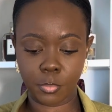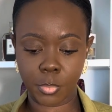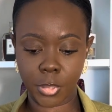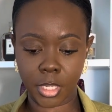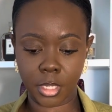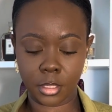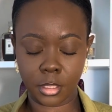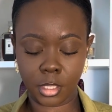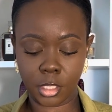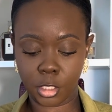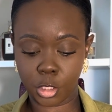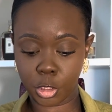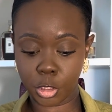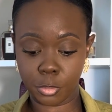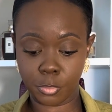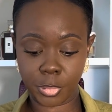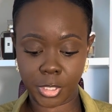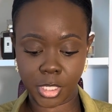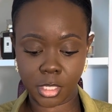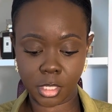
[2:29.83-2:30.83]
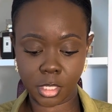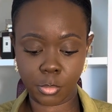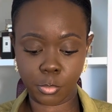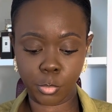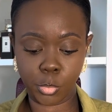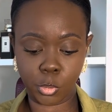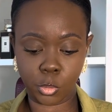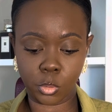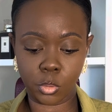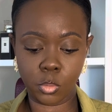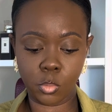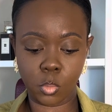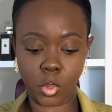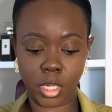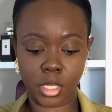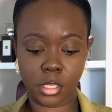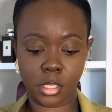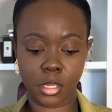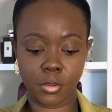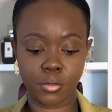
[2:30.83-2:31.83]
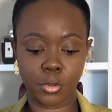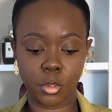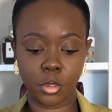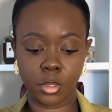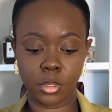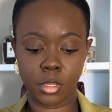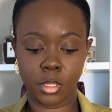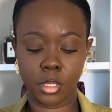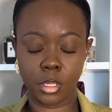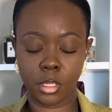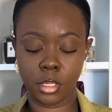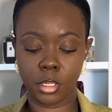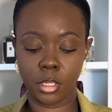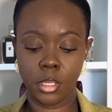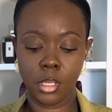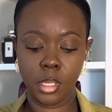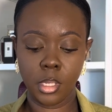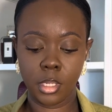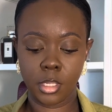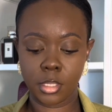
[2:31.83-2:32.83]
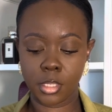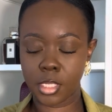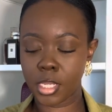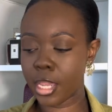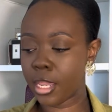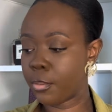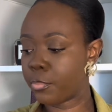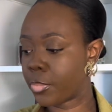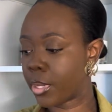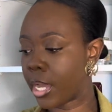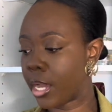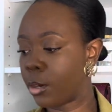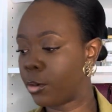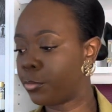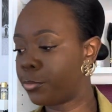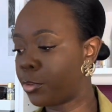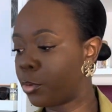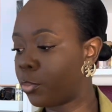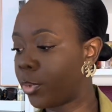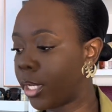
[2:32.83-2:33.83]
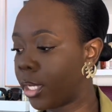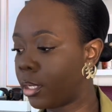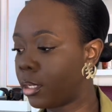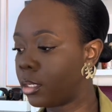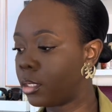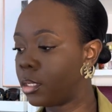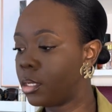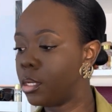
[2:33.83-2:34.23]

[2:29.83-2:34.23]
but it should be simple once I've got the tape out of the way.